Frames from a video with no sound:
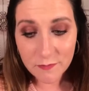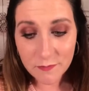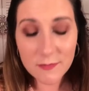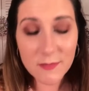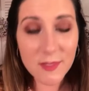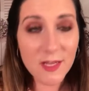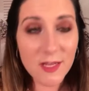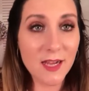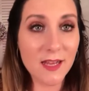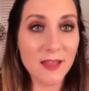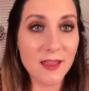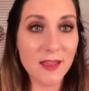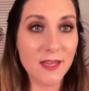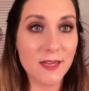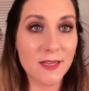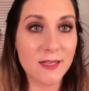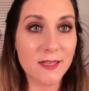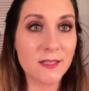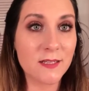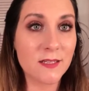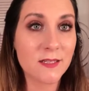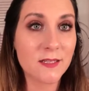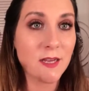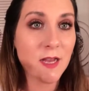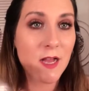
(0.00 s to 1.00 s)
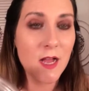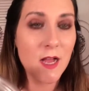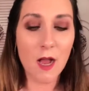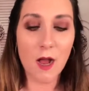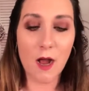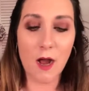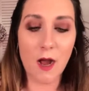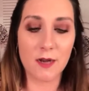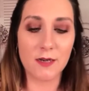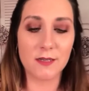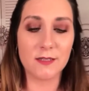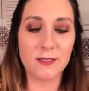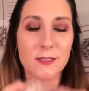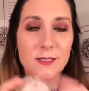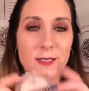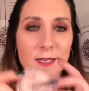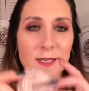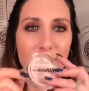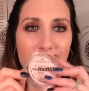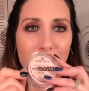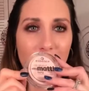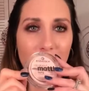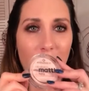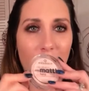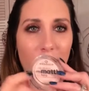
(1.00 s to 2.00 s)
And this, honestly,